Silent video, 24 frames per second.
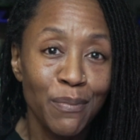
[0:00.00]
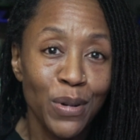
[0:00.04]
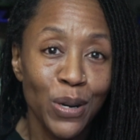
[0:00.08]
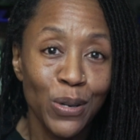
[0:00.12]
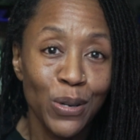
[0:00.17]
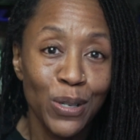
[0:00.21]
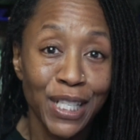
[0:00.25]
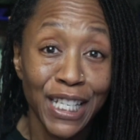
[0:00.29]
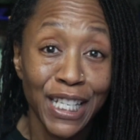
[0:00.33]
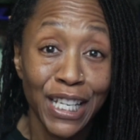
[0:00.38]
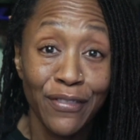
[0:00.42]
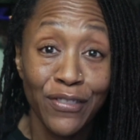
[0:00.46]

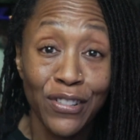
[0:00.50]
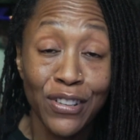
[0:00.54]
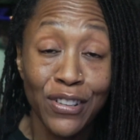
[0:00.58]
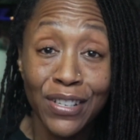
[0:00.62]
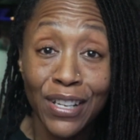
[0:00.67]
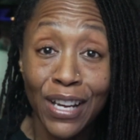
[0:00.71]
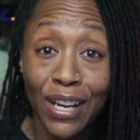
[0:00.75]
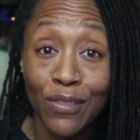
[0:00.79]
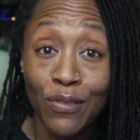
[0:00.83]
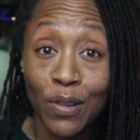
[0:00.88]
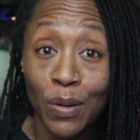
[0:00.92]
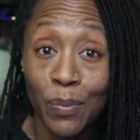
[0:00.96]
emoji if you're
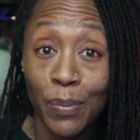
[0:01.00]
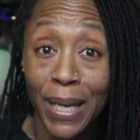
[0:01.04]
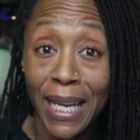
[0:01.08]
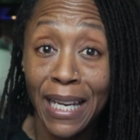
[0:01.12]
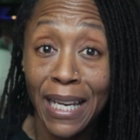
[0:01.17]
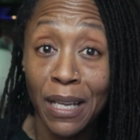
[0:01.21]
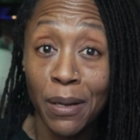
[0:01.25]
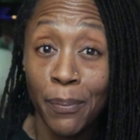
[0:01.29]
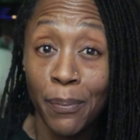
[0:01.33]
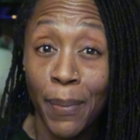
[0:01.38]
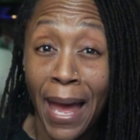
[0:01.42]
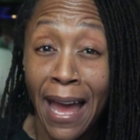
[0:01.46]
done
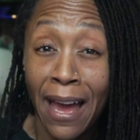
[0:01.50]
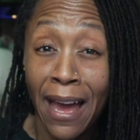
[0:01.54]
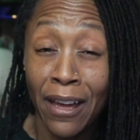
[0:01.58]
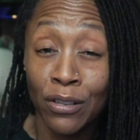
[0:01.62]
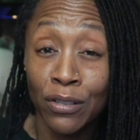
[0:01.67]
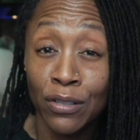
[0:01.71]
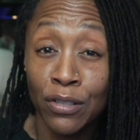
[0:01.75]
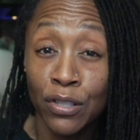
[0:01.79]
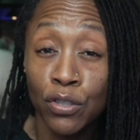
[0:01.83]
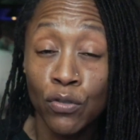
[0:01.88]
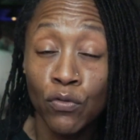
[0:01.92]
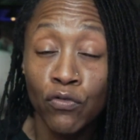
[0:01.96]
repeating
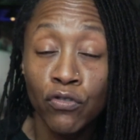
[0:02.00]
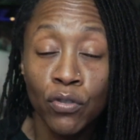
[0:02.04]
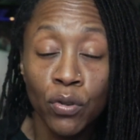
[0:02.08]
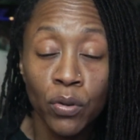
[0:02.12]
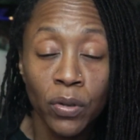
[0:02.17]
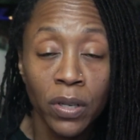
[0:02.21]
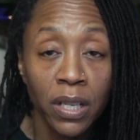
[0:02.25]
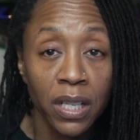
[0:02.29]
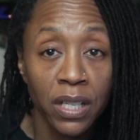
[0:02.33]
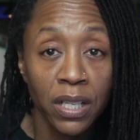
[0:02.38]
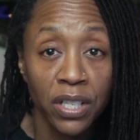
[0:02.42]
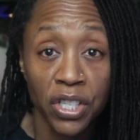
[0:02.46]
patterns
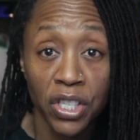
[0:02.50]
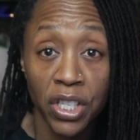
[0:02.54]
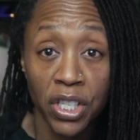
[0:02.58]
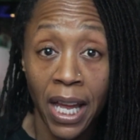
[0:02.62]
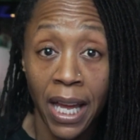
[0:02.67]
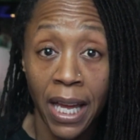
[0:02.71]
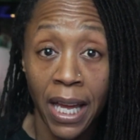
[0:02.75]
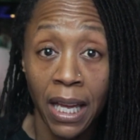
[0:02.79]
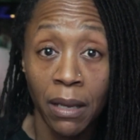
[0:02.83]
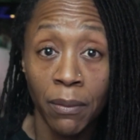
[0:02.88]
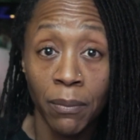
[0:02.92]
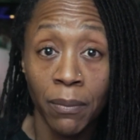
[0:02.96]
rooted in
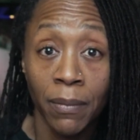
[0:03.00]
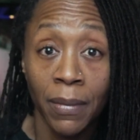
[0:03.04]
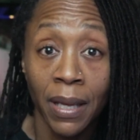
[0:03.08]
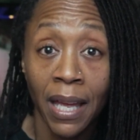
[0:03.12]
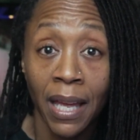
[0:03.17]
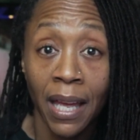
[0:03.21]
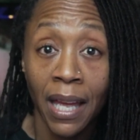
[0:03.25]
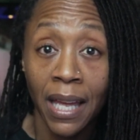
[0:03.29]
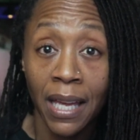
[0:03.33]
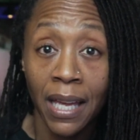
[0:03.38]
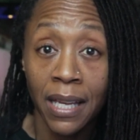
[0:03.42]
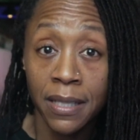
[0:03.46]
shame,
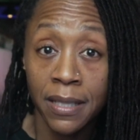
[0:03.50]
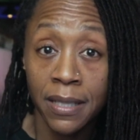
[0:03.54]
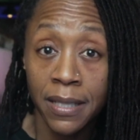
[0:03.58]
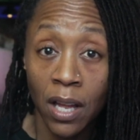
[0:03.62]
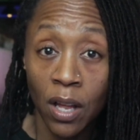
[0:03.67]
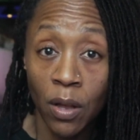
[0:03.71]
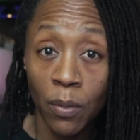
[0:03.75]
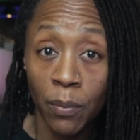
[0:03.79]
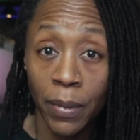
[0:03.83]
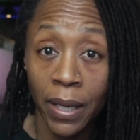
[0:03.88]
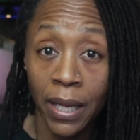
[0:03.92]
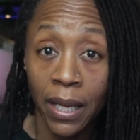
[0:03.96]
and
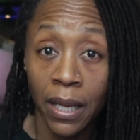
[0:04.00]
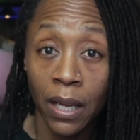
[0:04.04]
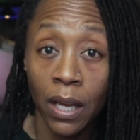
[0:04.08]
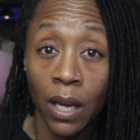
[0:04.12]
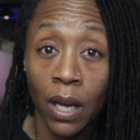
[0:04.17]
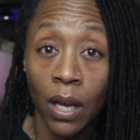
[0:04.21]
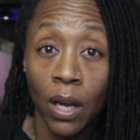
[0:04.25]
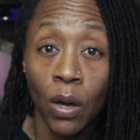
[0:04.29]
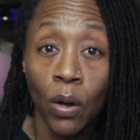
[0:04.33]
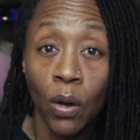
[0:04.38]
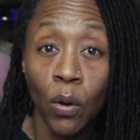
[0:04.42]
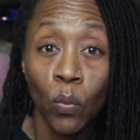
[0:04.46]
tell me,
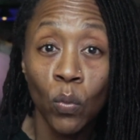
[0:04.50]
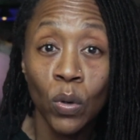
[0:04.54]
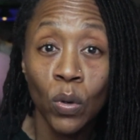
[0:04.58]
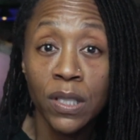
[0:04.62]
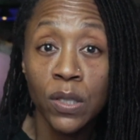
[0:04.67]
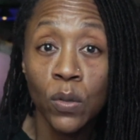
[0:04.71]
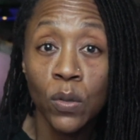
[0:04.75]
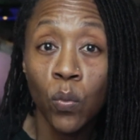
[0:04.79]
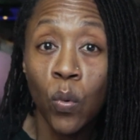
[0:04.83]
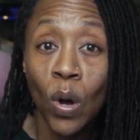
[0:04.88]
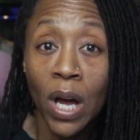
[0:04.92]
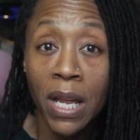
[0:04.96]

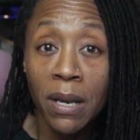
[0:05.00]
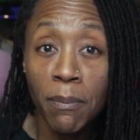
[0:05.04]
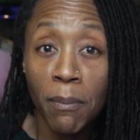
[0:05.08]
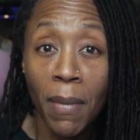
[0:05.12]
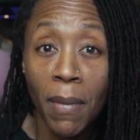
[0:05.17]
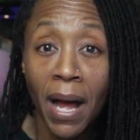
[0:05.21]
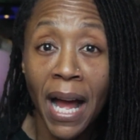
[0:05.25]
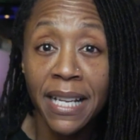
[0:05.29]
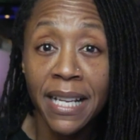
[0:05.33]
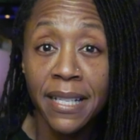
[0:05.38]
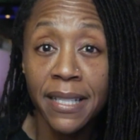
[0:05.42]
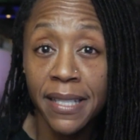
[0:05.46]
what's one
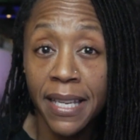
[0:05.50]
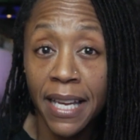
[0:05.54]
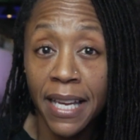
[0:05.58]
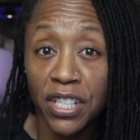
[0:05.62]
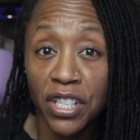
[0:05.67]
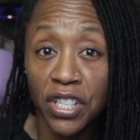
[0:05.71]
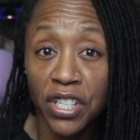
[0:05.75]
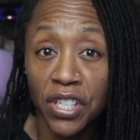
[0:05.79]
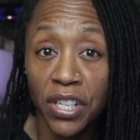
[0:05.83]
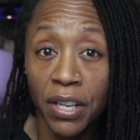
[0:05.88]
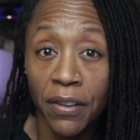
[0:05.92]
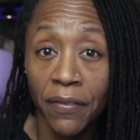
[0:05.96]

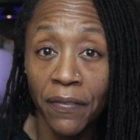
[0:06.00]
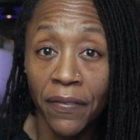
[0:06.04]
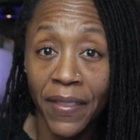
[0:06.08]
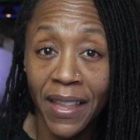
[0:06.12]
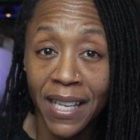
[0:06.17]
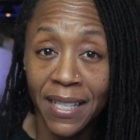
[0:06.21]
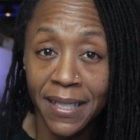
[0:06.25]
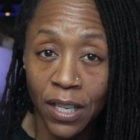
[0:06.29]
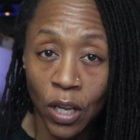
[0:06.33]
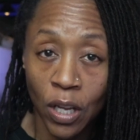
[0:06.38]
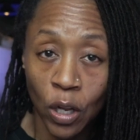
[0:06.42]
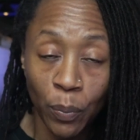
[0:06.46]
mindset shift
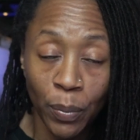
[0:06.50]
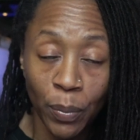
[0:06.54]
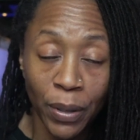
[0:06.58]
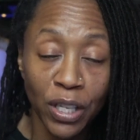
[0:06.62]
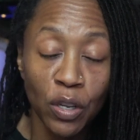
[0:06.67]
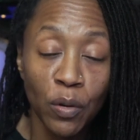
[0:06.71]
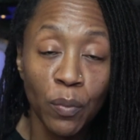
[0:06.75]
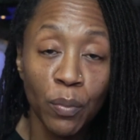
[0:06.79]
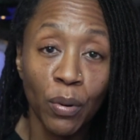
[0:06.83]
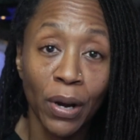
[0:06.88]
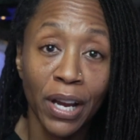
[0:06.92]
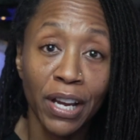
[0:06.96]
that's helping
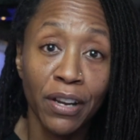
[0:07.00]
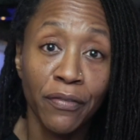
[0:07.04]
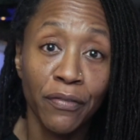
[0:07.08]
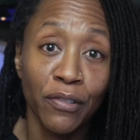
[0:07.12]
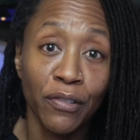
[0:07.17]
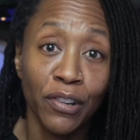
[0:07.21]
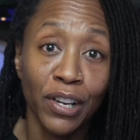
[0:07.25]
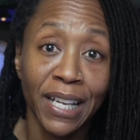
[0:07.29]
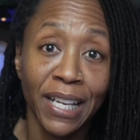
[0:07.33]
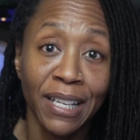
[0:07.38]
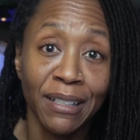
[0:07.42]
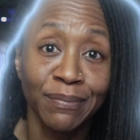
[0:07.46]
you break
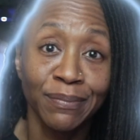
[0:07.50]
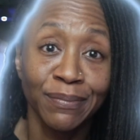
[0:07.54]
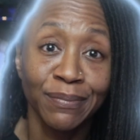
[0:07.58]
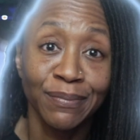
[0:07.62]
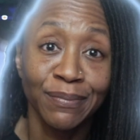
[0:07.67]
free?